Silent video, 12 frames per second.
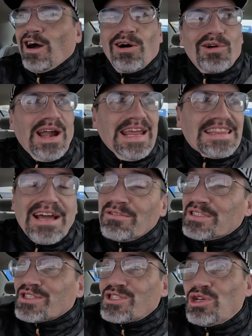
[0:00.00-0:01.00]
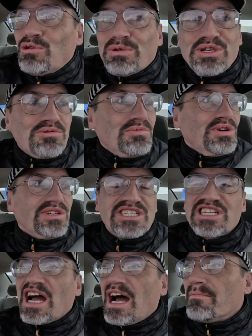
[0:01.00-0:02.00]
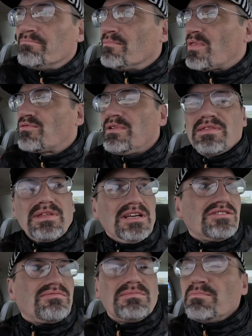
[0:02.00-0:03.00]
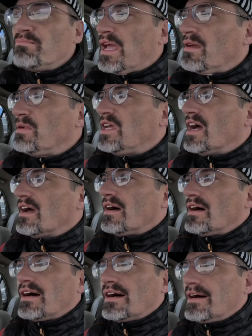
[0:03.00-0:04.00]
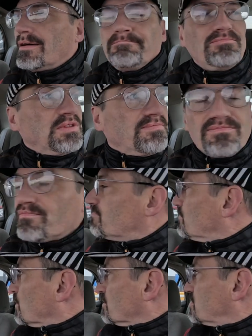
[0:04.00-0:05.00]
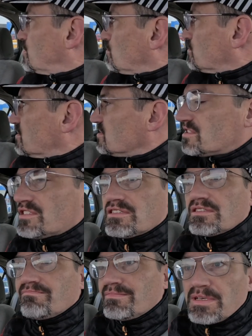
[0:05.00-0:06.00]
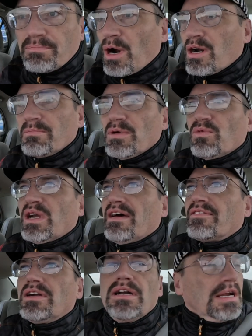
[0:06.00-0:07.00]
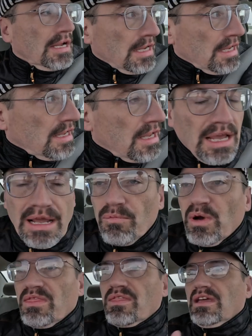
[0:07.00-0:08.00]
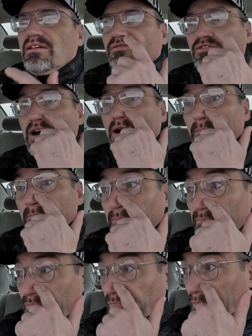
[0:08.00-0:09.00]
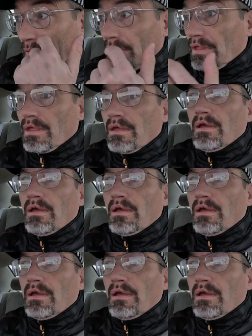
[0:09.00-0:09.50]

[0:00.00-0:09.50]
All right, that was a super smooth shop three things from the baby uh, or children's department, whatever, and one thing from